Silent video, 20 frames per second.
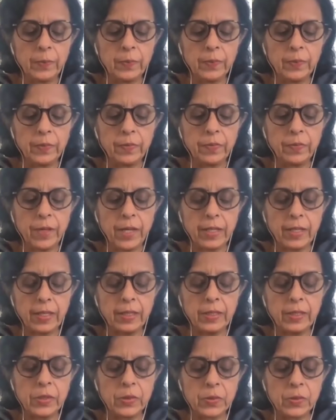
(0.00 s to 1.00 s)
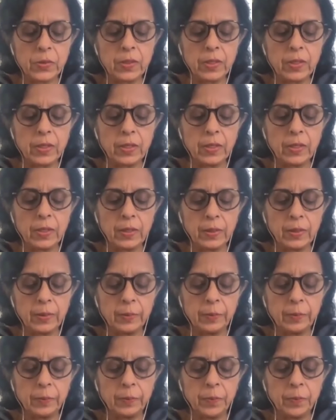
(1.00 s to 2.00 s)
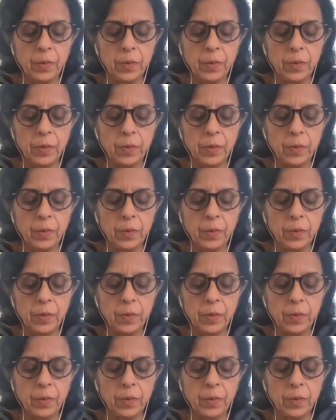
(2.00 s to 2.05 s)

the